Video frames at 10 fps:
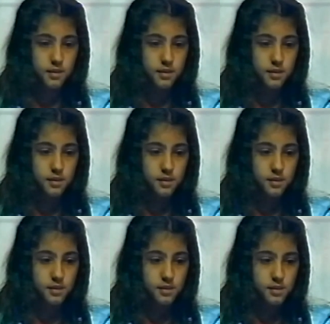
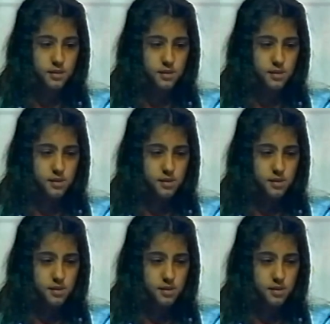
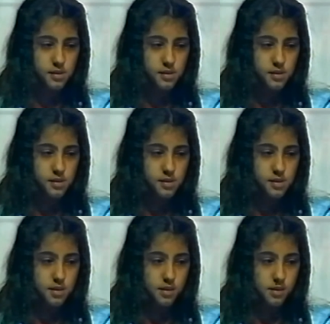
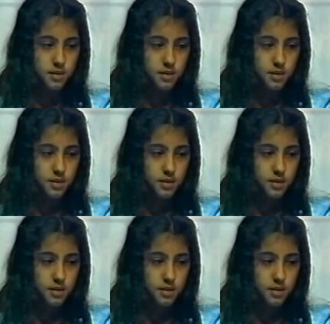[no speech]